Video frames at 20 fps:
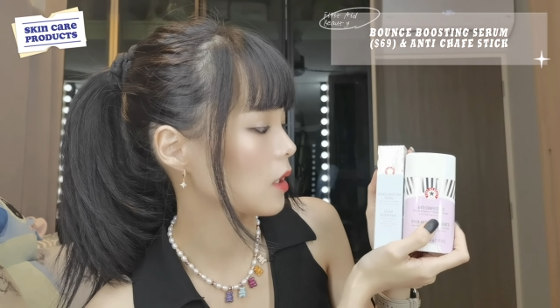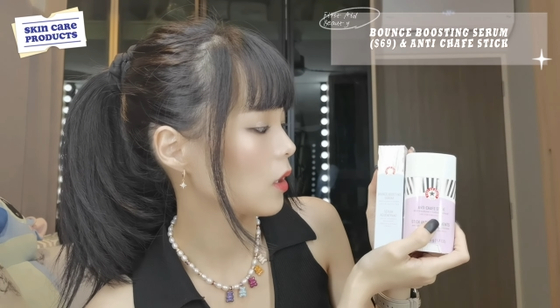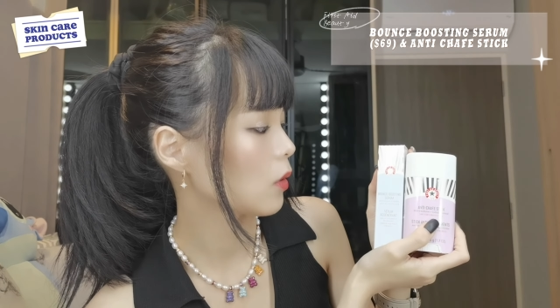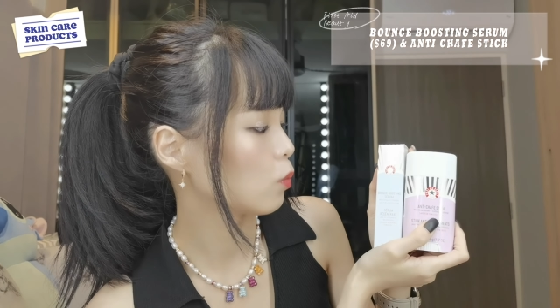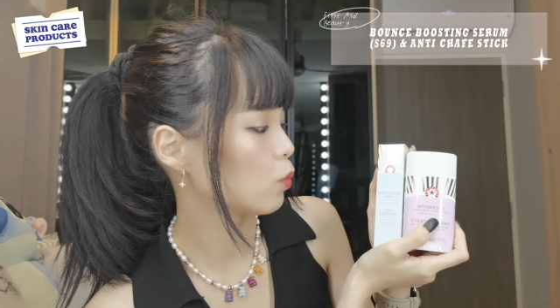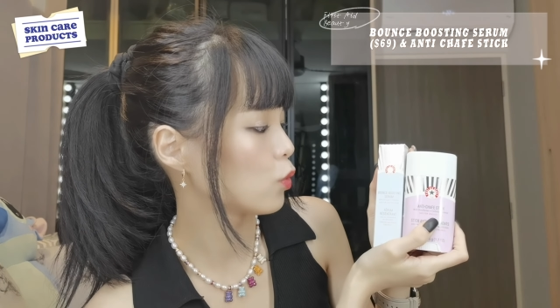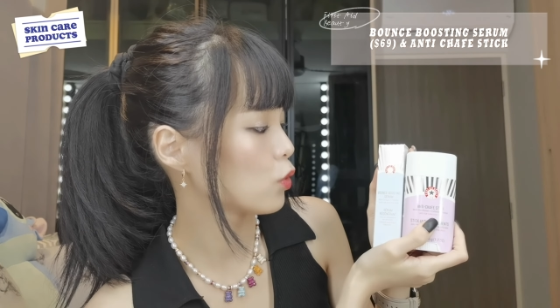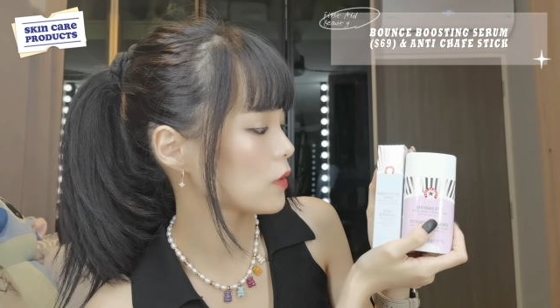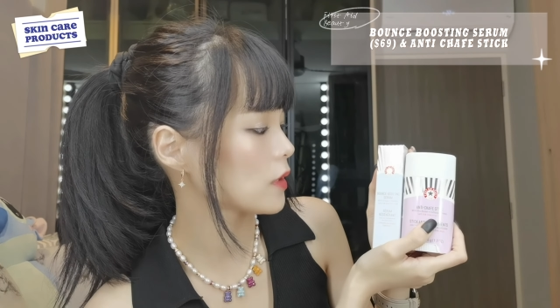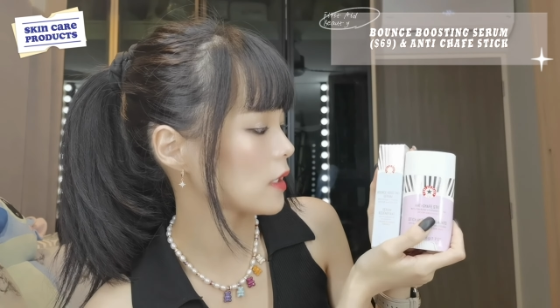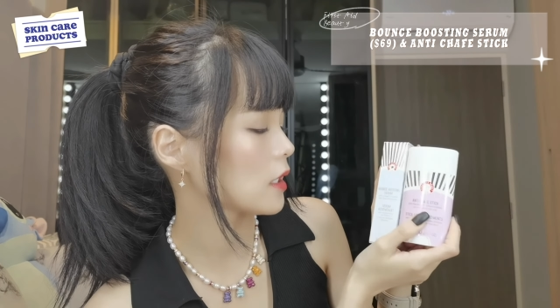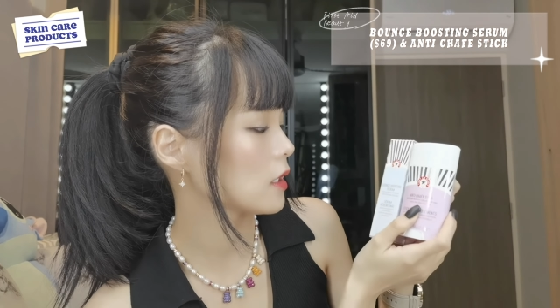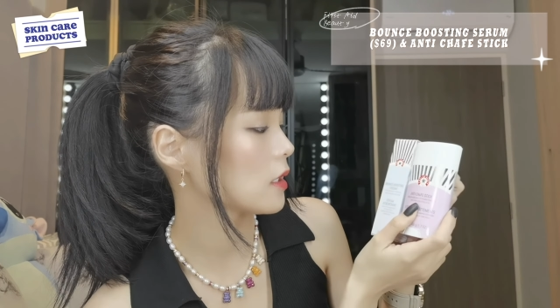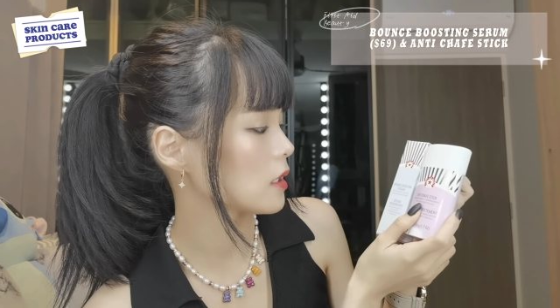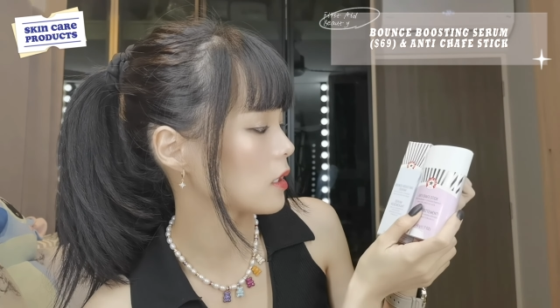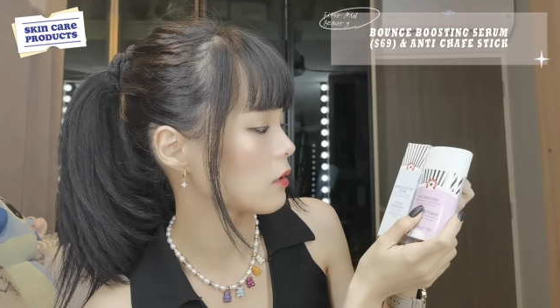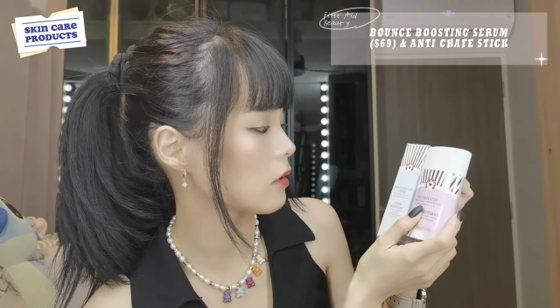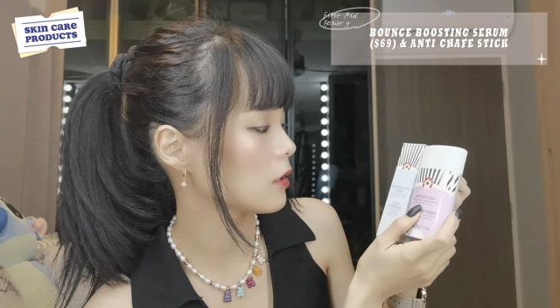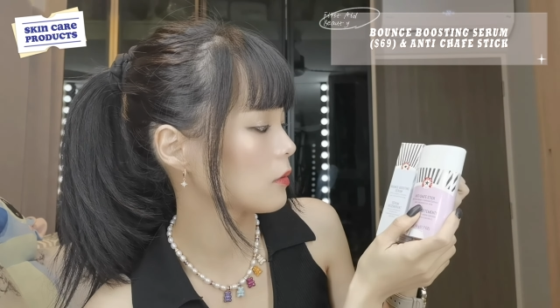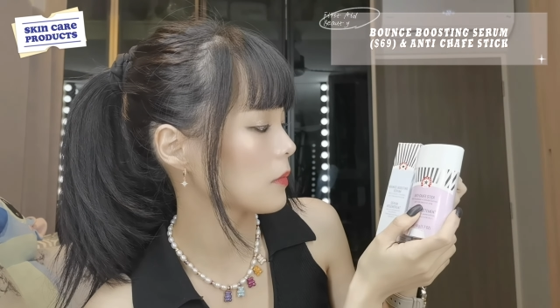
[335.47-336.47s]
Boosting
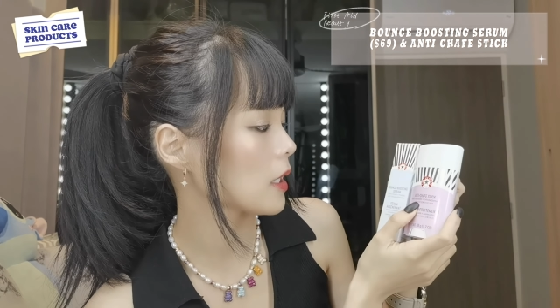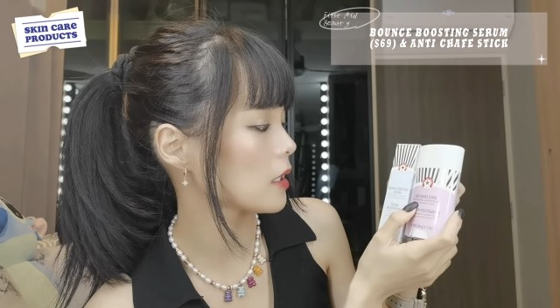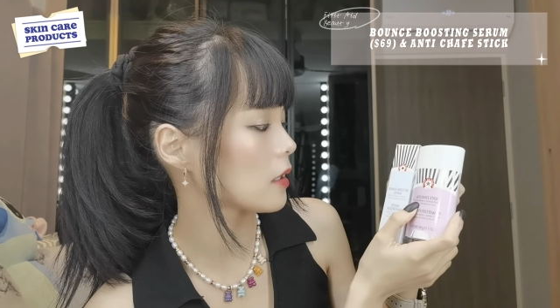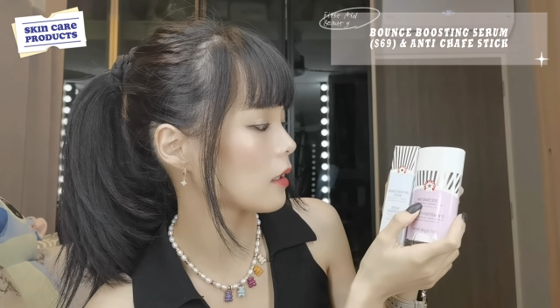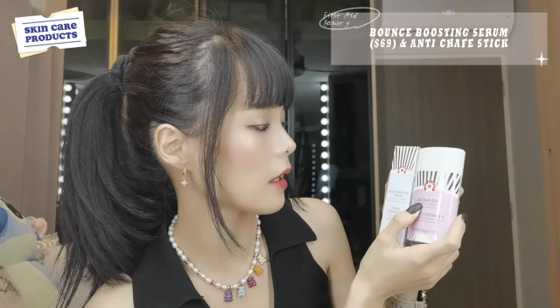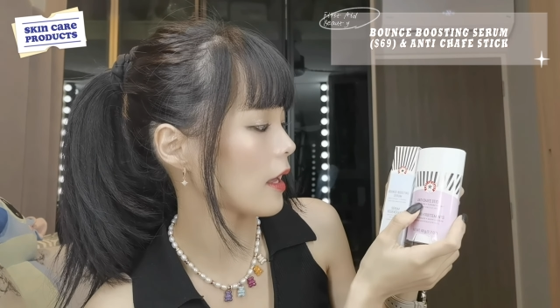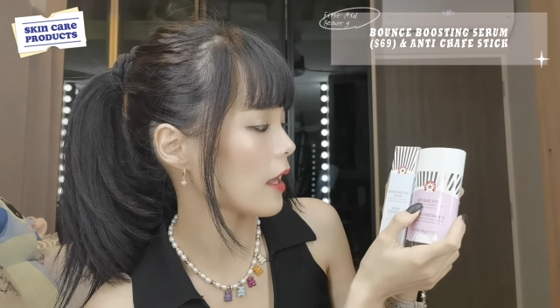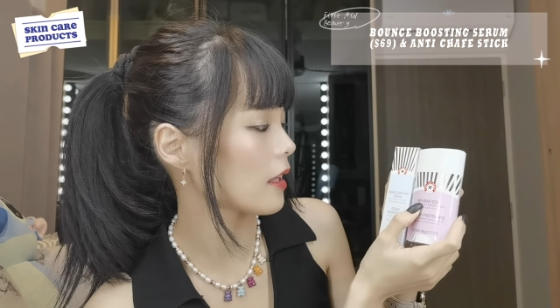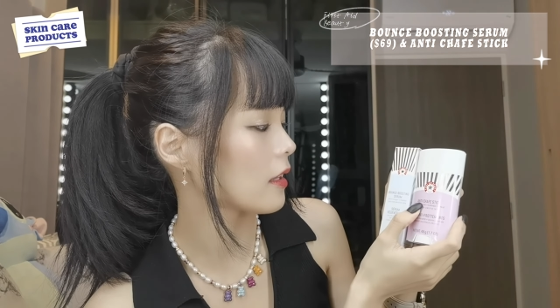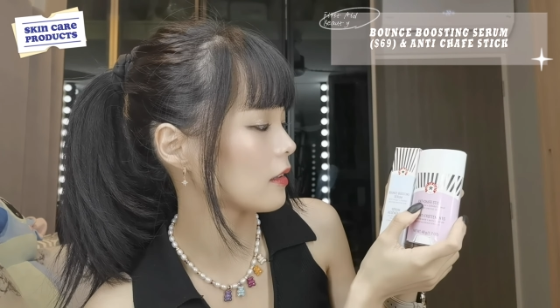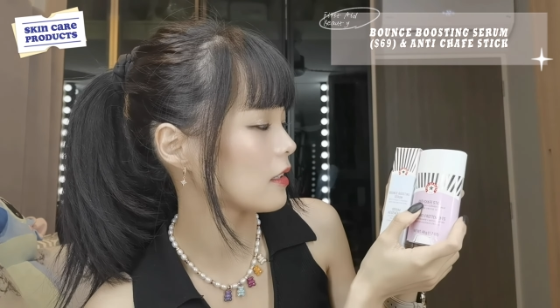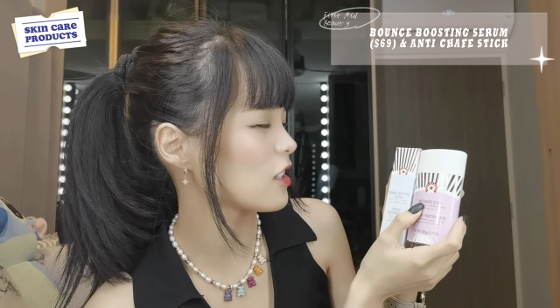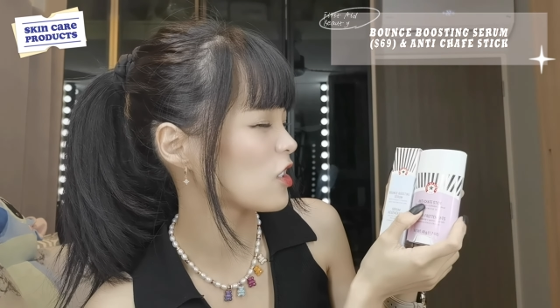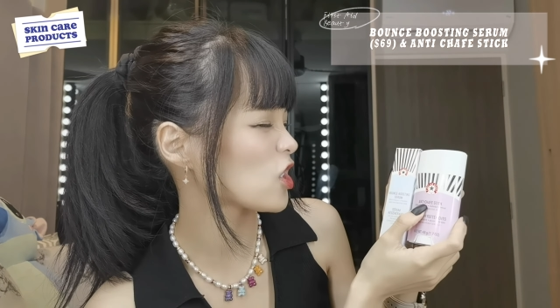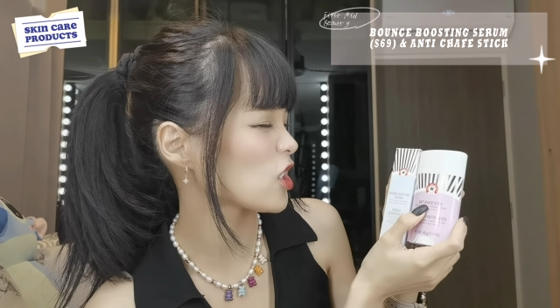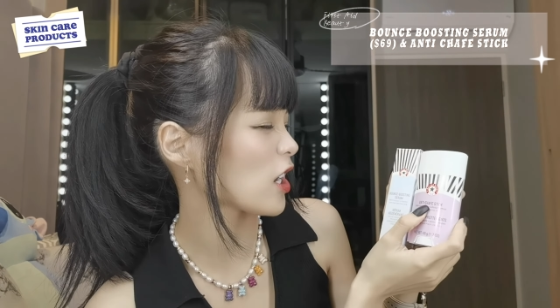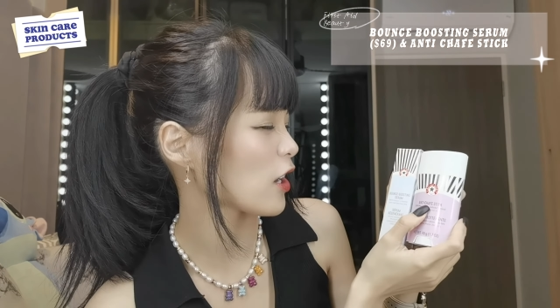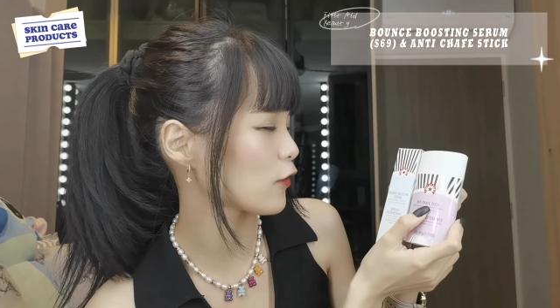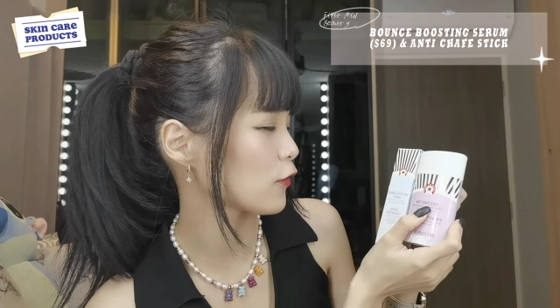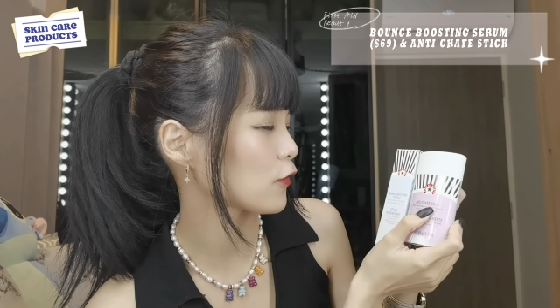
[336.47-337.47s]
Serum and the
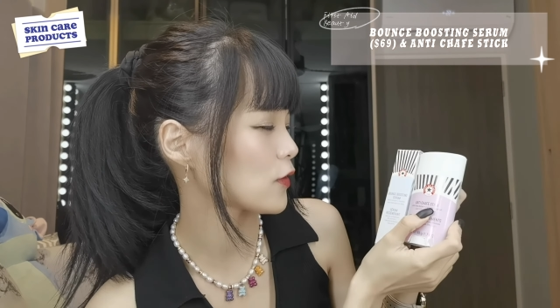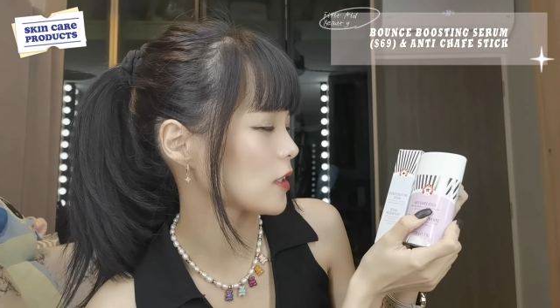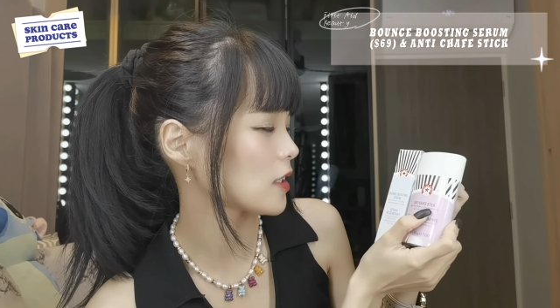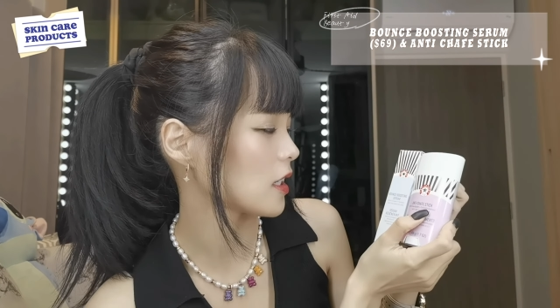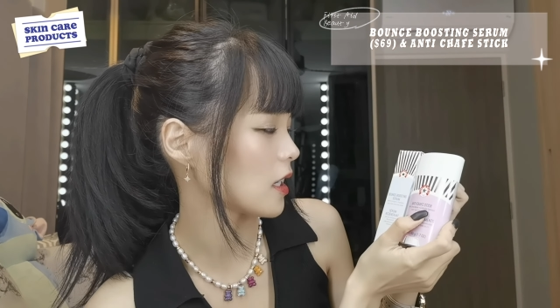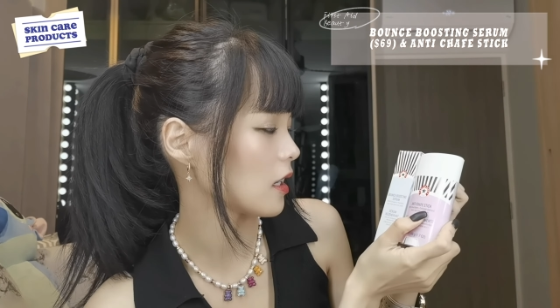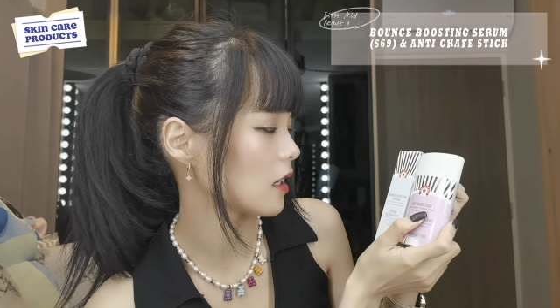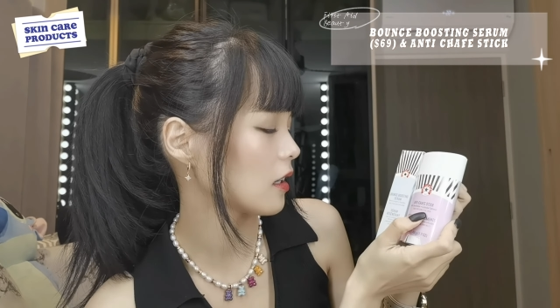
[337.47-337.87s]
Anti-Chafe Stick.